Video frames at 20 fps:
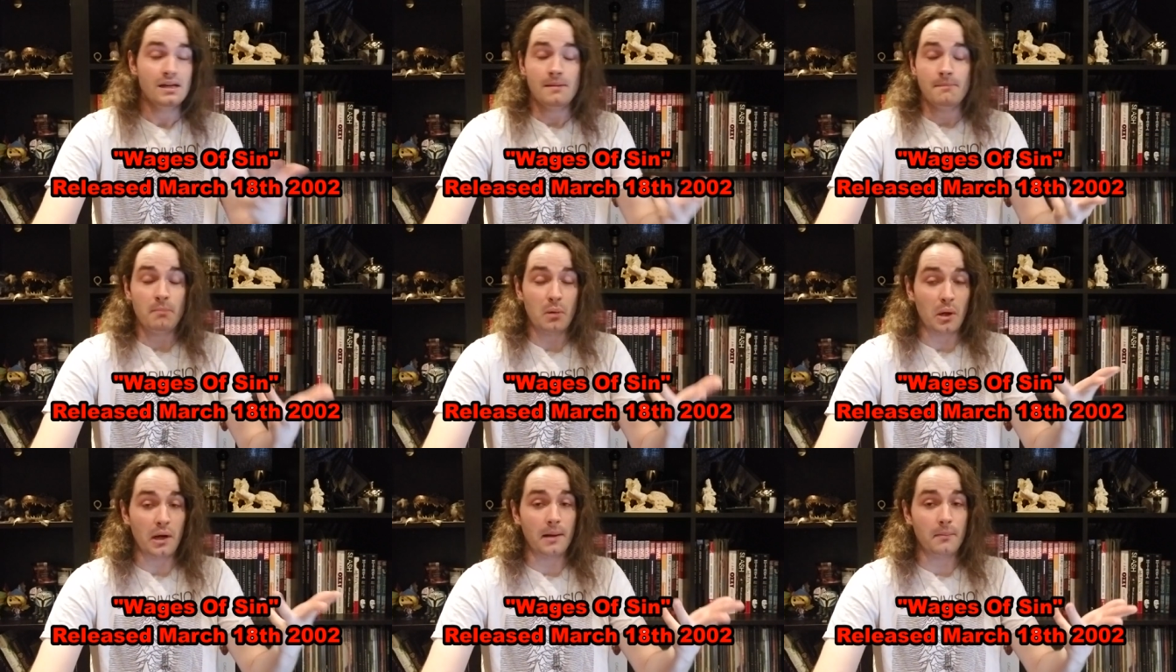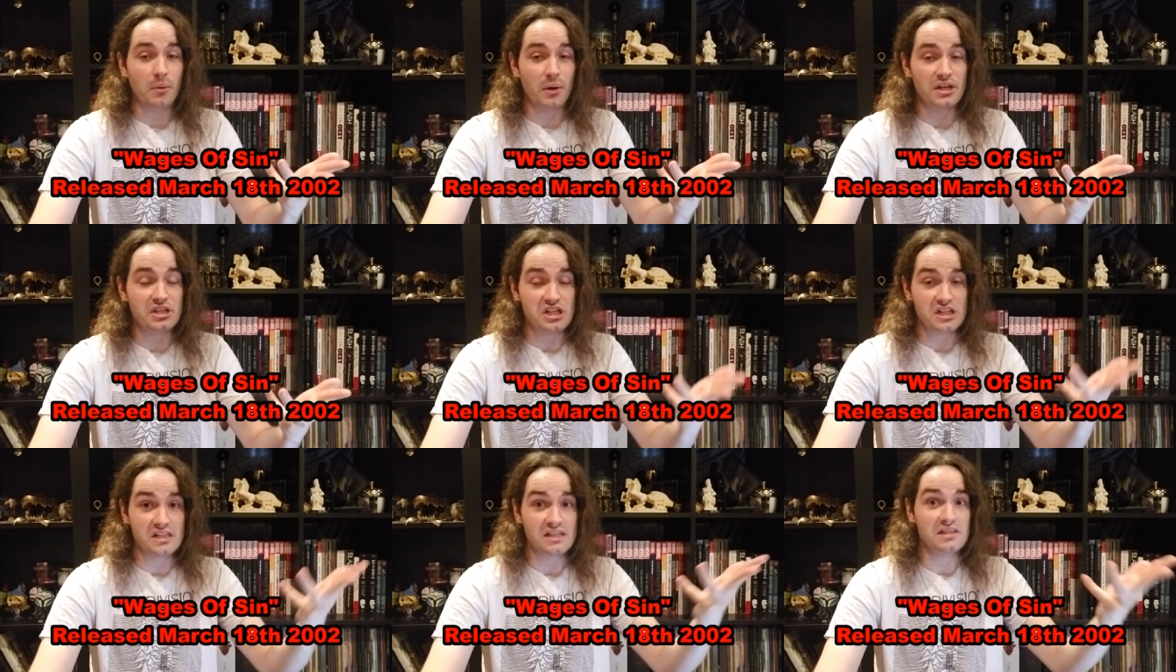Burning
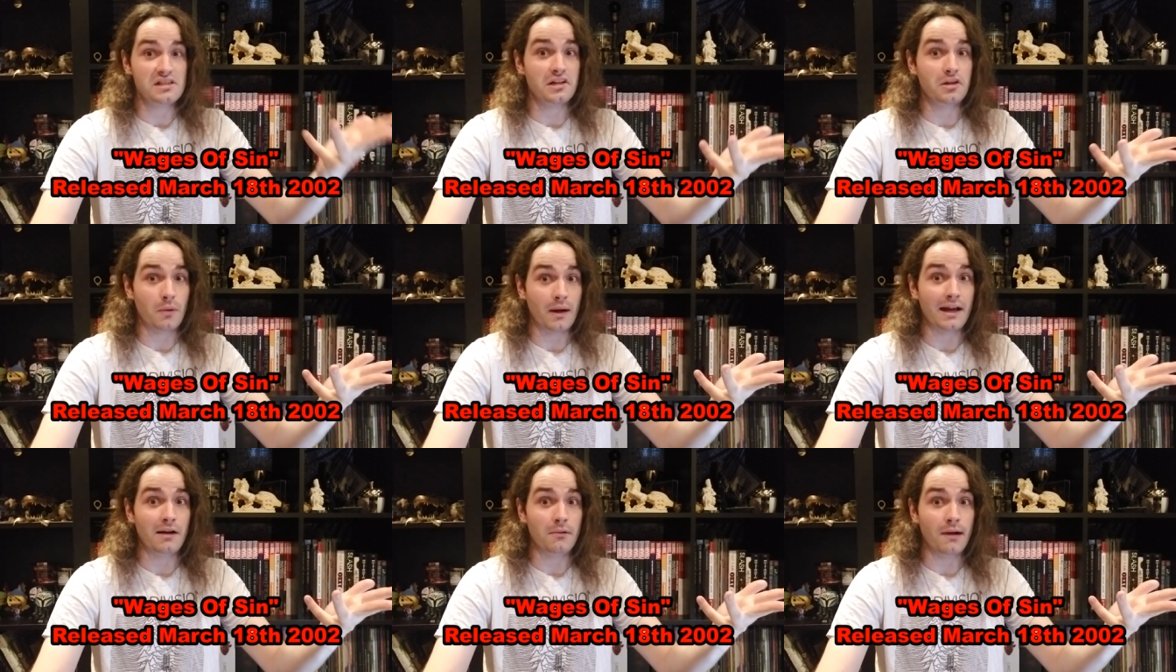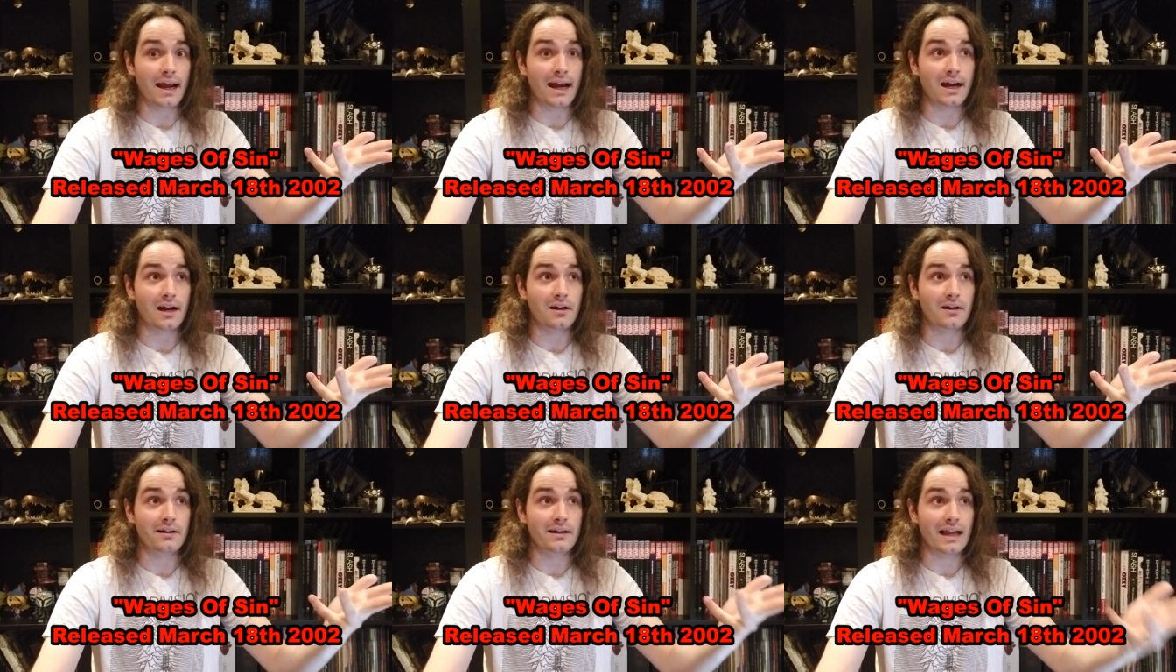Bridges is a great
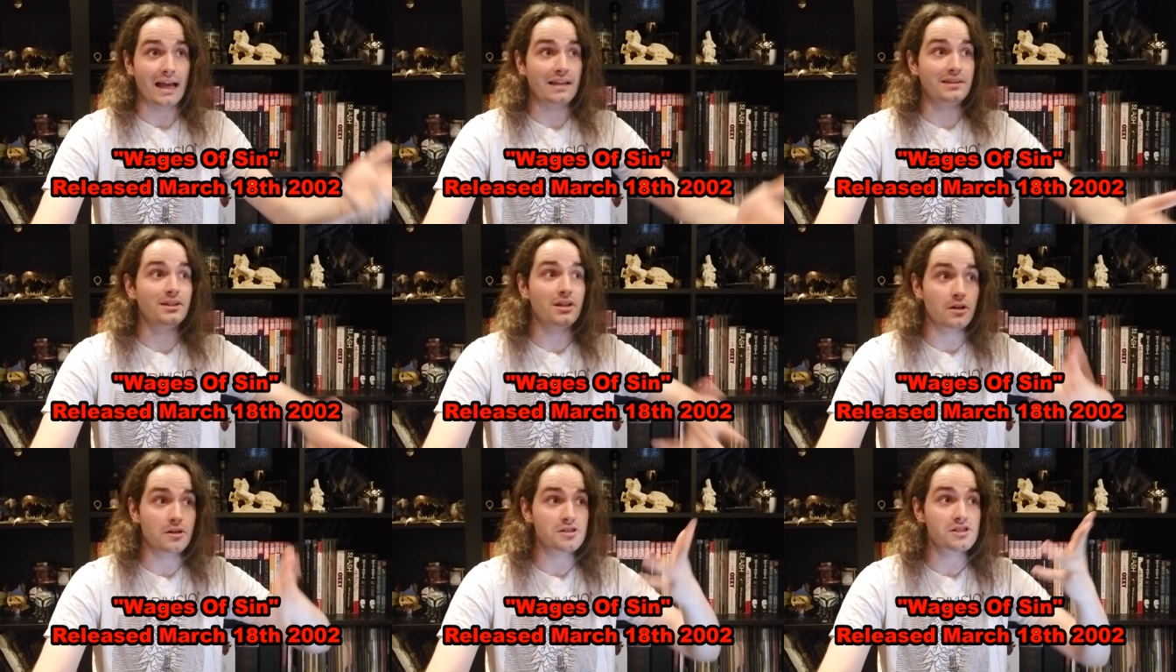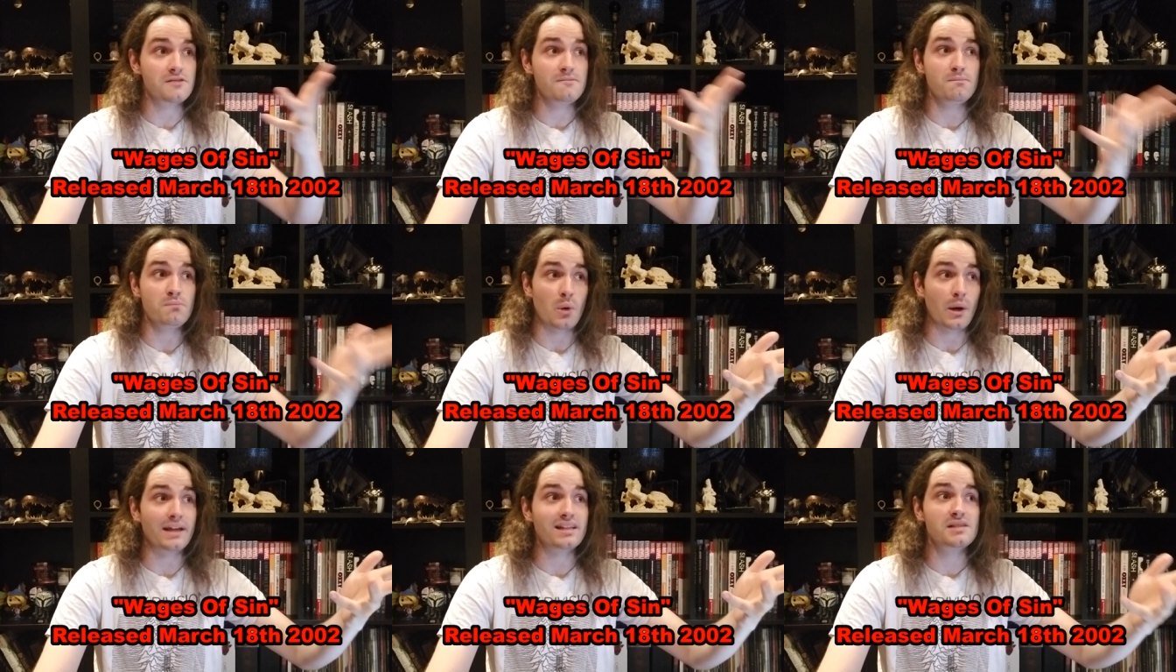record, and there are some
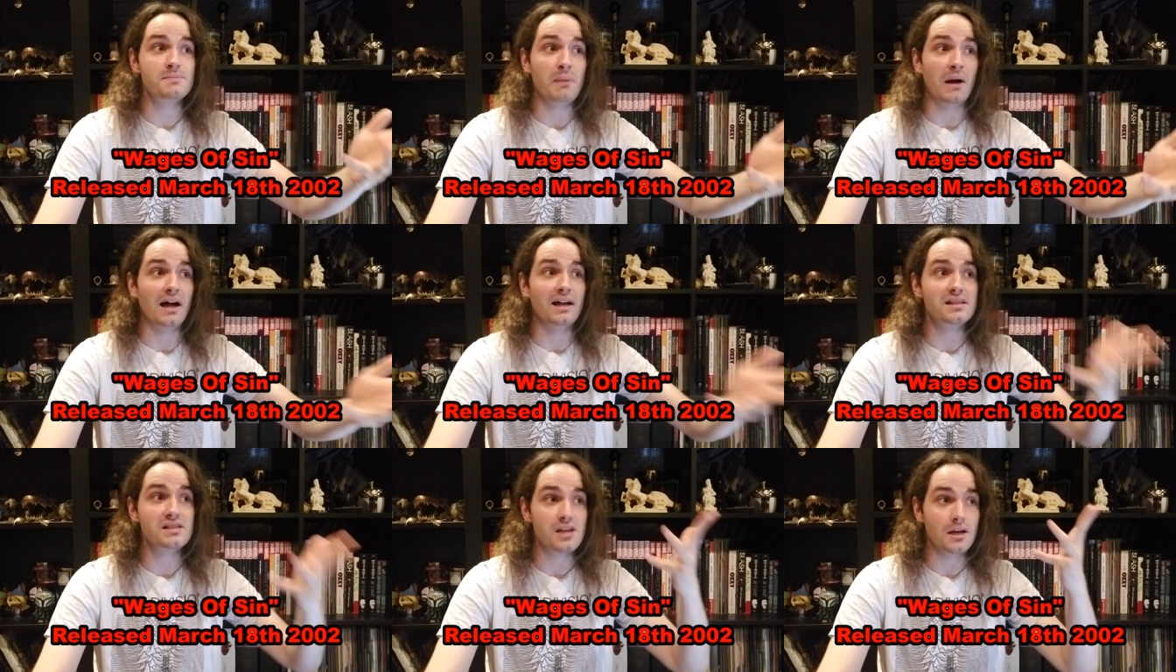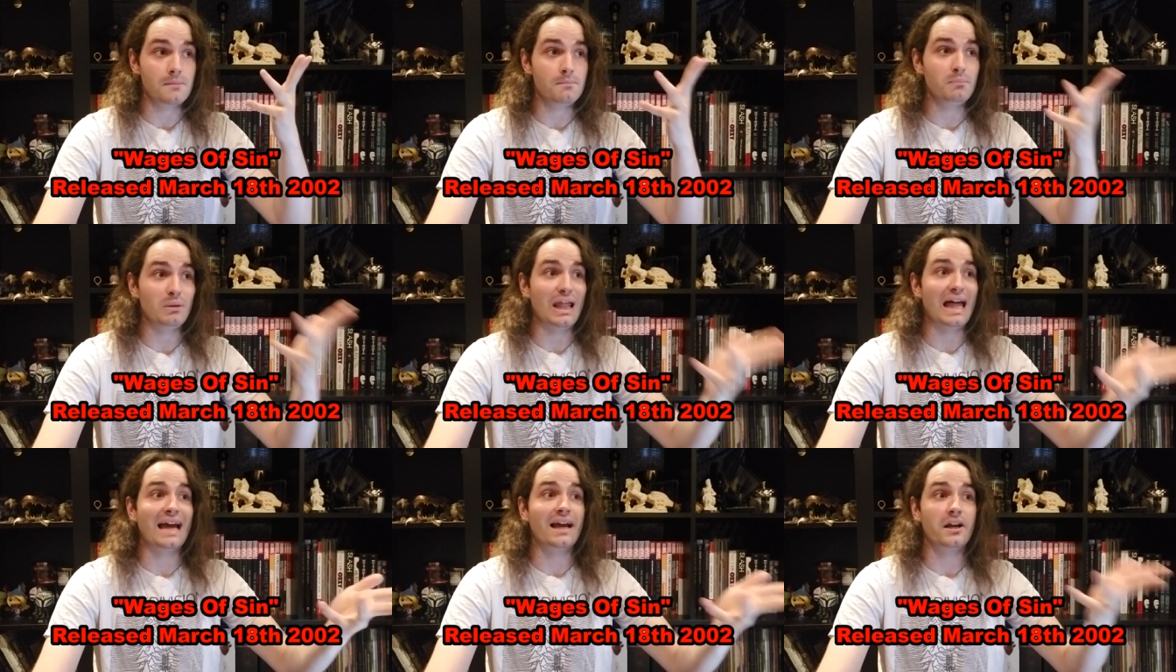bright spots on
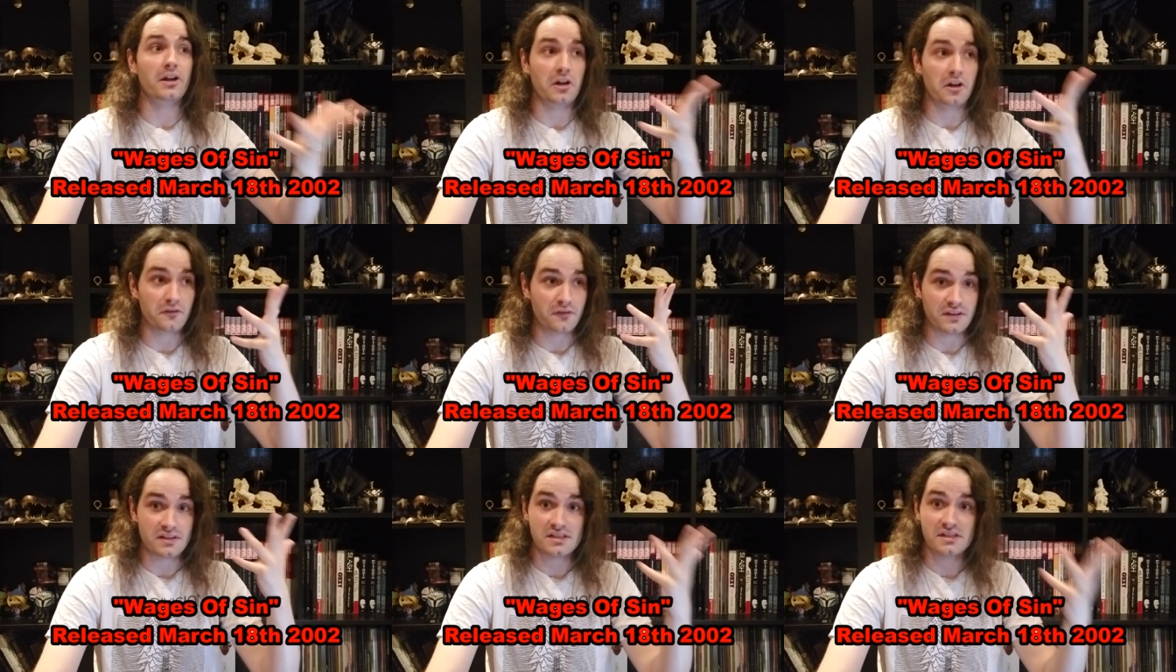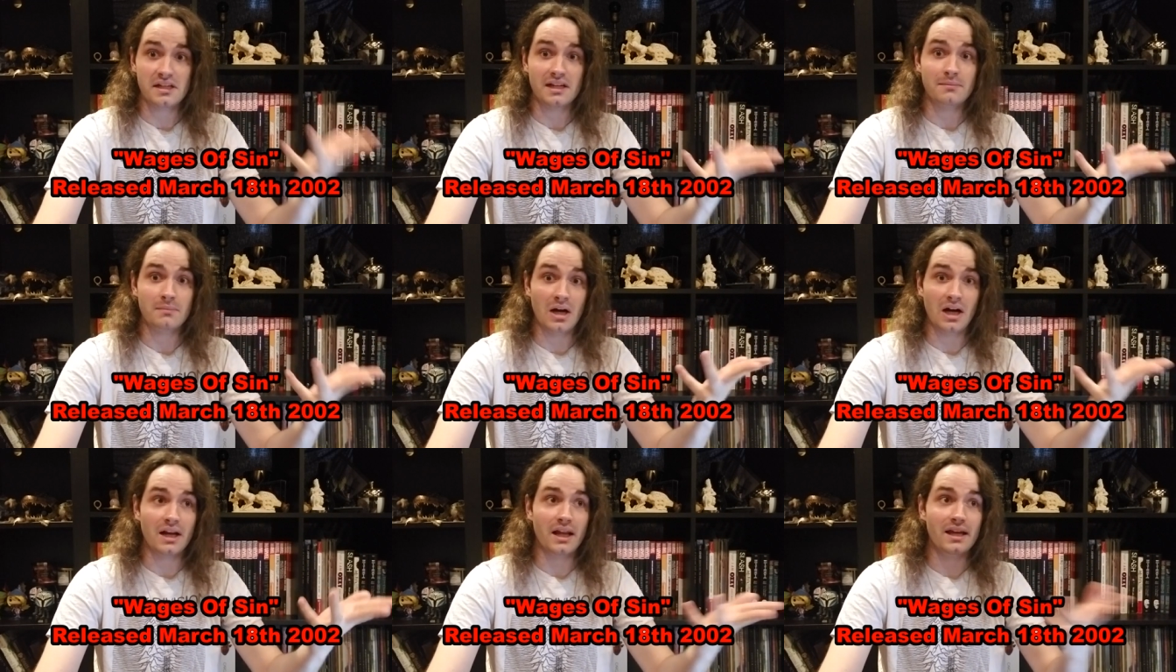Black Earth and
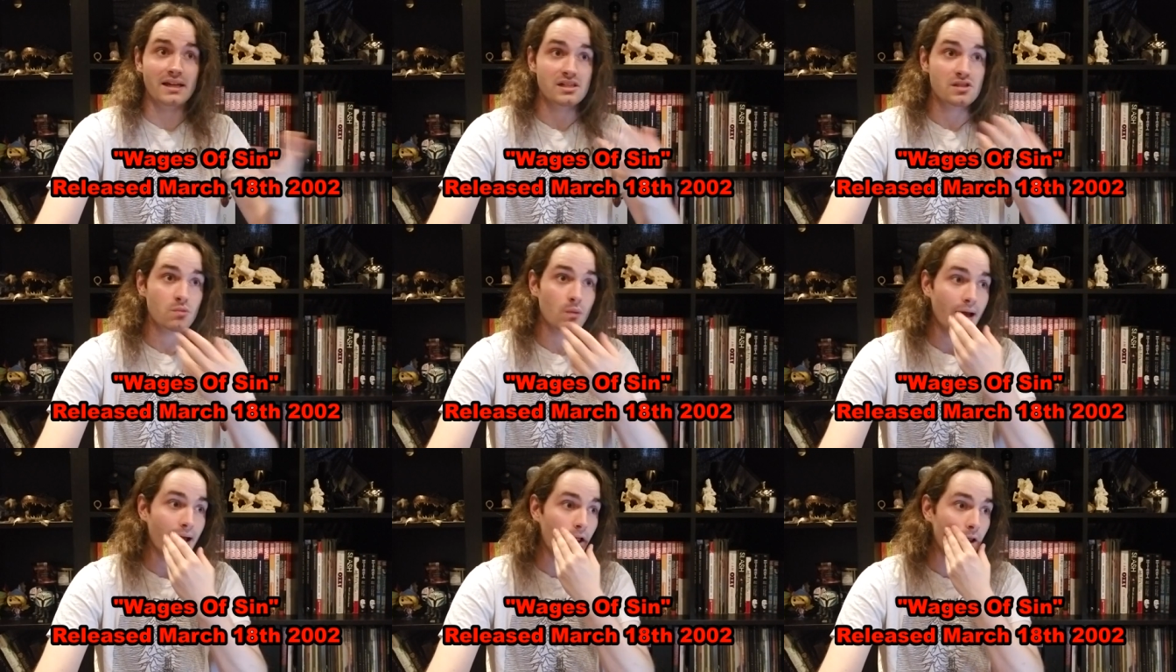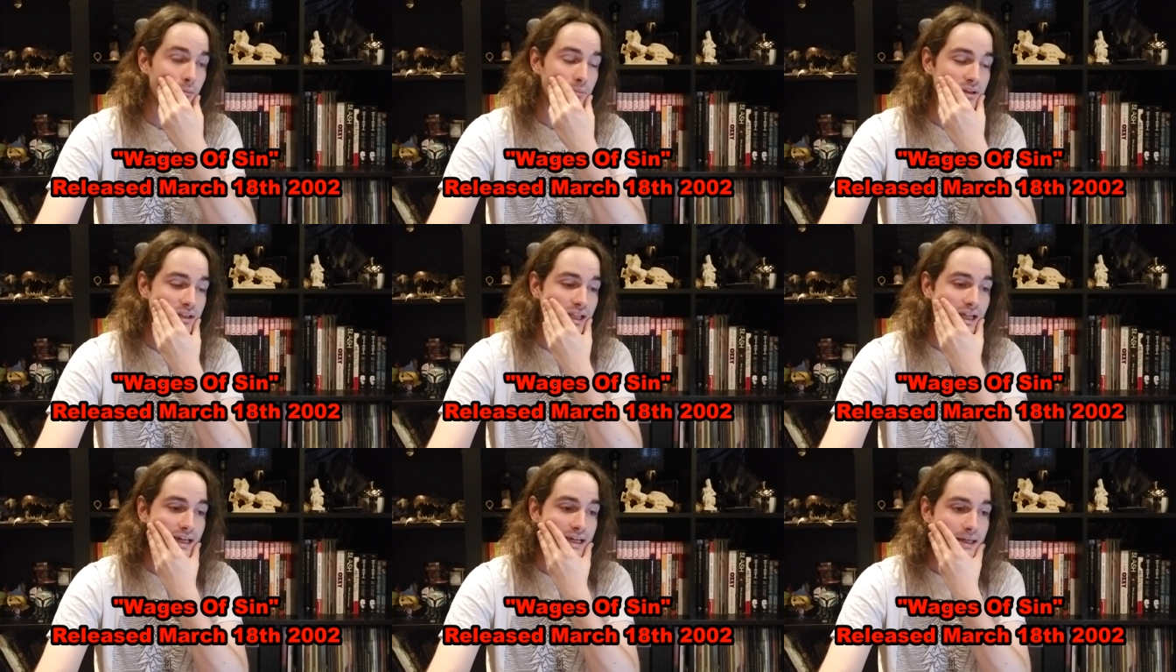Stigmata as well, but,
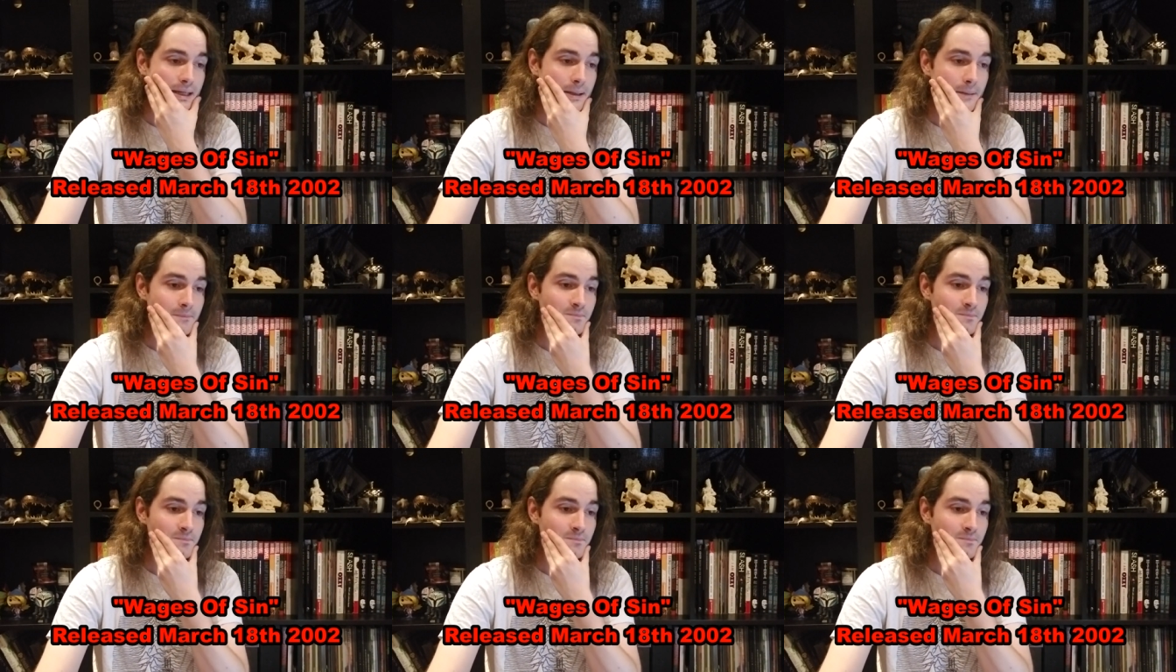like,